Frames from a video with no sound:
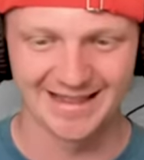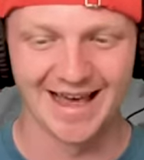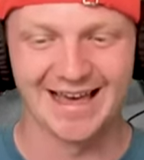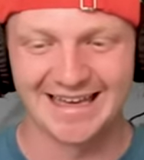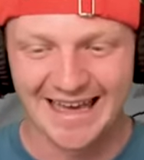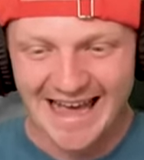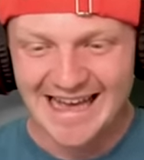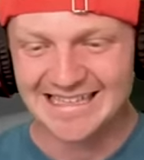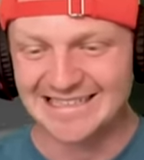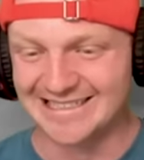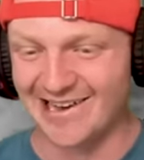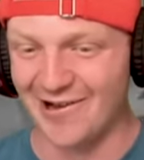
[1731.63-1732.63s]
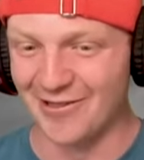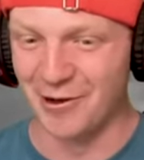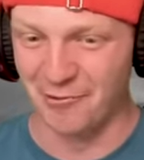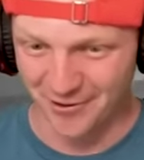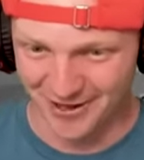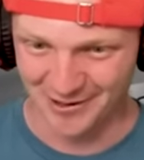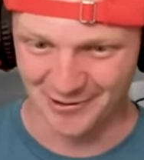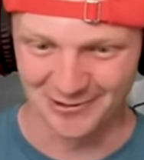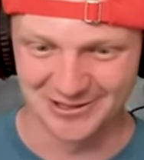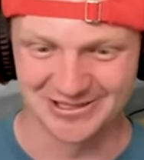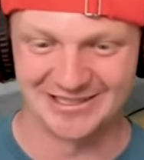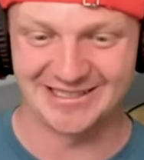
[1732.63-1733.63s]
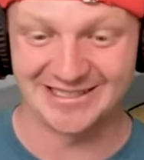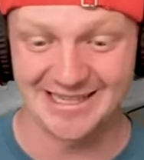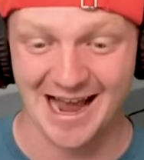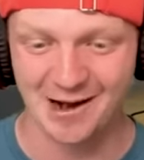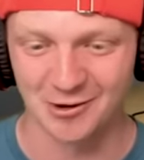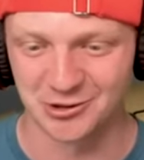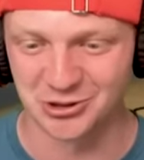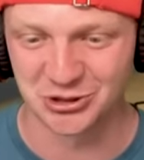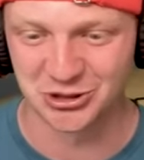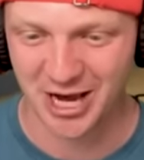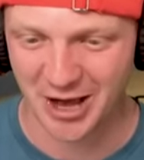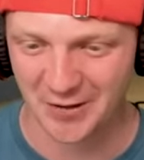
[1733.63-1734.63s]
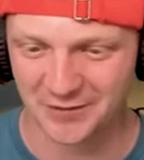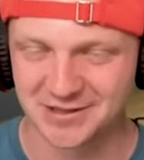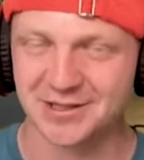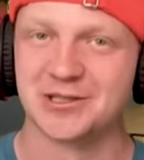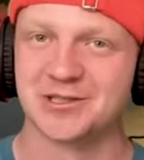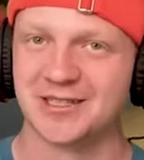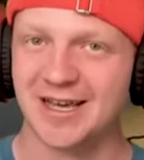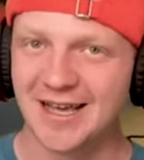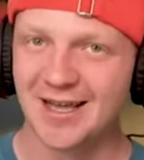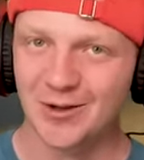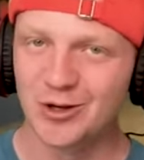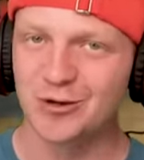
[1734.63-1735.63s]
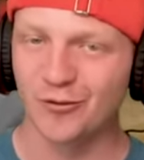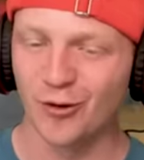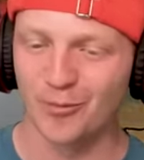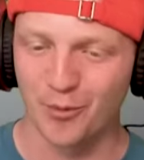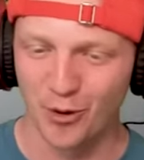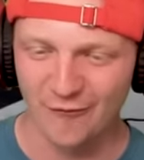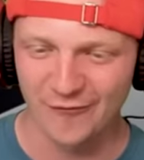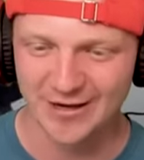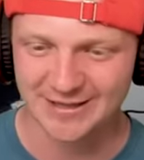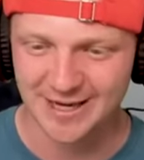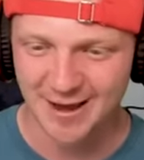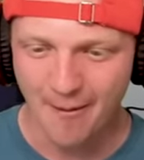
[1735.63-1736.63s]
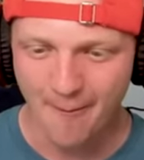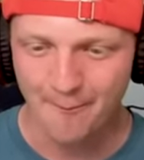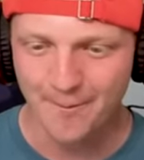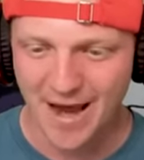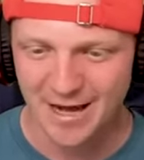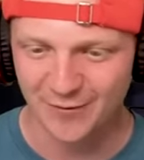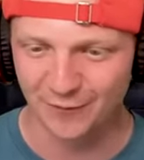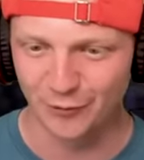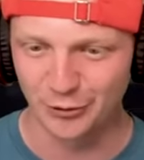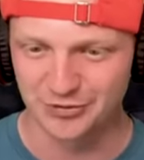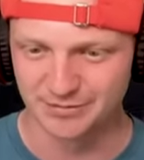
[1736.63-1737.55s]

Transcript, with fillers: Like, so they're really cool to just stack on shelves. It looks looks for a perfect bank vault